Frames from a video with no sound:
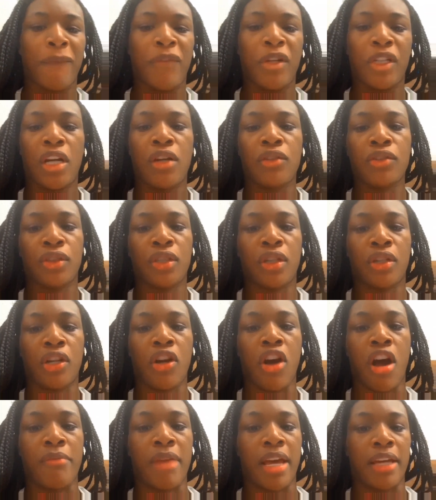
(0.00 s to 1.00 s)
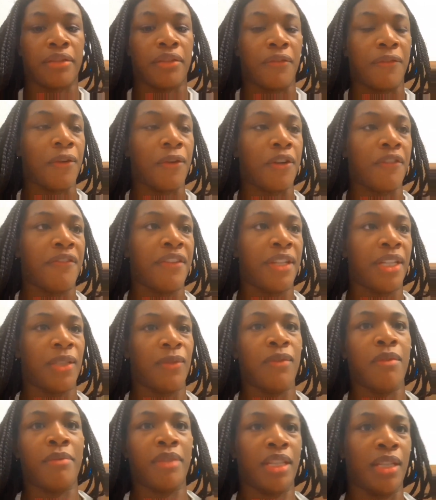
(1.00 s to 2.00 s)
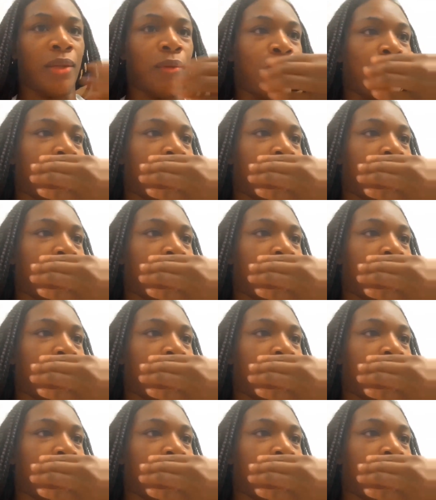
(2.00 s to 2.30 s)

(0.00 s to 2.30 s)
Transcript: For those who don't know, I'm like the 4th fittest woman in the